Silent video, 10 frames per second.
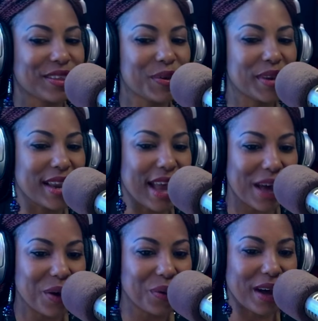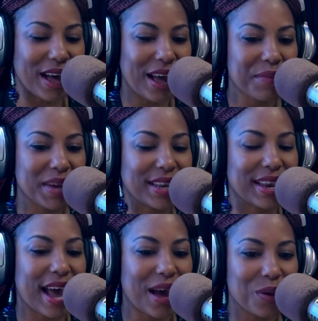so now, fell. I mean,
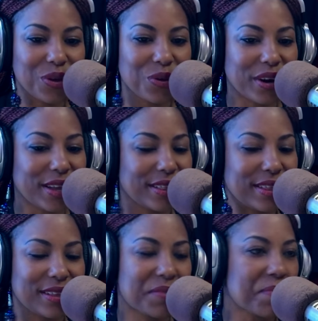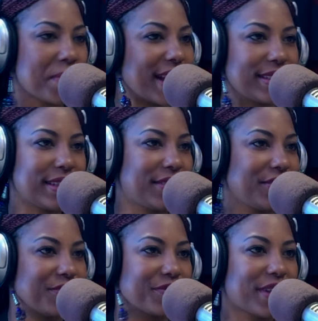now you're in this
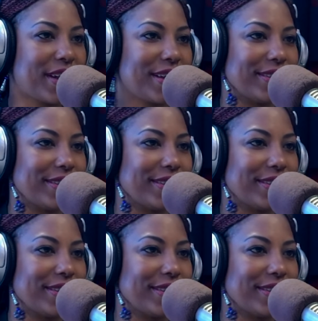massive uh,